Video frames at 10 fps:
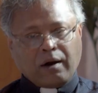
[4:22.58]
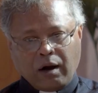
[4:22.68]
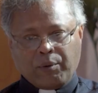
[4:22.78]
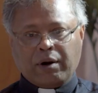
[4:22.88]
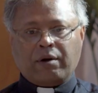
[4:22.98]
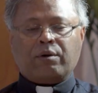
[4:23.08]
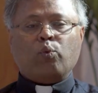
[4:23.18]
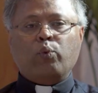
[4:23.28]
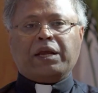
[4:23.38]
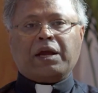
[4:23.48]
our
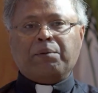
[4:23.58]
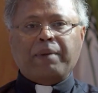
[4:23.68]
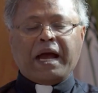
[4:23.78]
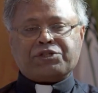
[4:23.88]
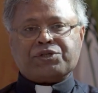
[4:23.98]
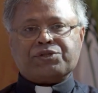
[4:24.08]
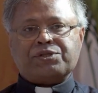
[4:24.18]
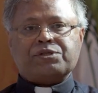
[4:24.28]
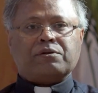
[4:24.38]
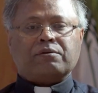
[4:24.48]
weekend
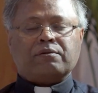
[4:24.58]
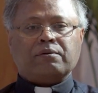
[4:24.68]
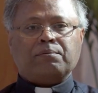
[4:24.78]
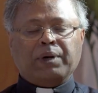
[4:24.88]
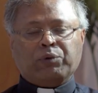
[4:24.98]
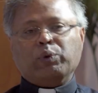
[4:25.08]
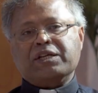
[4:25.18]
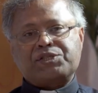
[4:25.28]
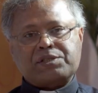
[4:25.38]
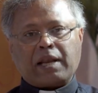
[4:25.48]
Masses, but with a
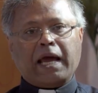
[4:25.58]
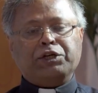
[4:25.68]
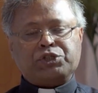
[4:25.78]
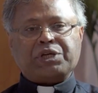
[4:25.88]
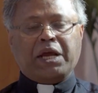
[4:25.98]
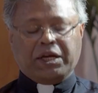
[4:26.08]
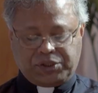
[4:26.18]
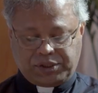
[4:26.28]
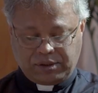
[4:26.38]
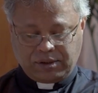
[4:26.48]
slight
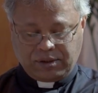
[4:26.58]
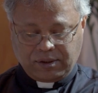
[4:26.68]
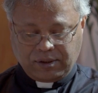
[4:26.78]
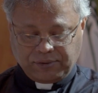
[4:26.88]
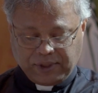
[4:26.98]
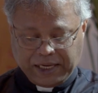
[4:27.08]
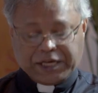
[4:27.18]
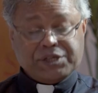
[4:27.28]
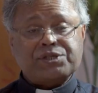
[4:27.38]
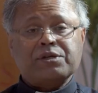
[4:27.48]
change. That
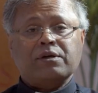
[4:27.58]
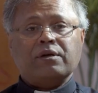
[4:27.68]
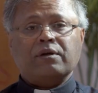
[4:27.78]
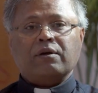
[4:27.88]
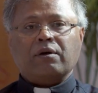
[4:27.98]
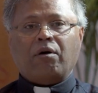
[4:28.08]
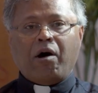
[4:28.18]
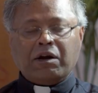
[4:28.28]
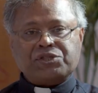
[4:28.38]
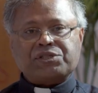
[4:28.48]
is,
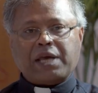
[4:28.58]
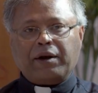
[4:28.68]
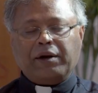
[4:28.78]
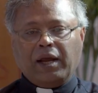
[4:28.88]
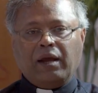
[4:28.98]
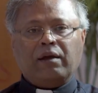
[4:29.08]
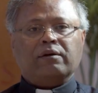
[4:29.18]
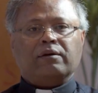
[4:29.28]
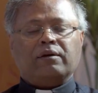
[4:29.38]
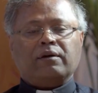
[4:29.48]
on Saturday,
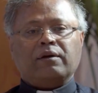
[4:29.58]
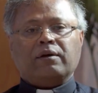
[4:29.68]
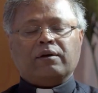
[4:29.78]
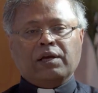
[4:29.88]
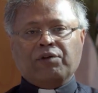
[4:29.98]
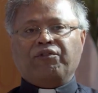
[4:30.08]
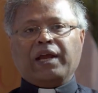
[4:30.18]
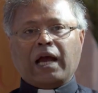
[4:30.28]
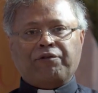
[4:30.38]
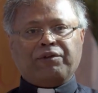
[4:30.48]
if we
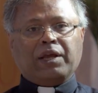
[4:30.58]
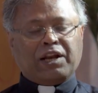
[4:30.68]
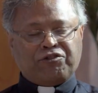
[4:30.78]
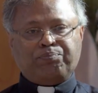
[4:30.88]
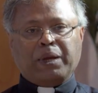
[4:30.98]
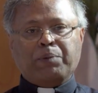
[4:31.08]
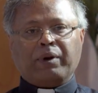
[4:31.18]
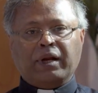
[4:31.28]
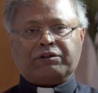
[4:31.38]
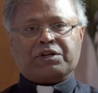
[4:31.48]
have enough
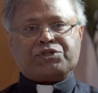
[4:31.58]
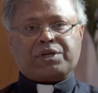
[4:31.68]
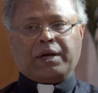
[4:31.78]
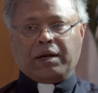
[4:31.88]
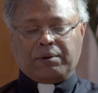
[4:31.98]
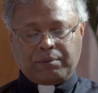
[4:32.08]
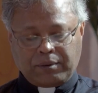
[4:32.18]
people interested in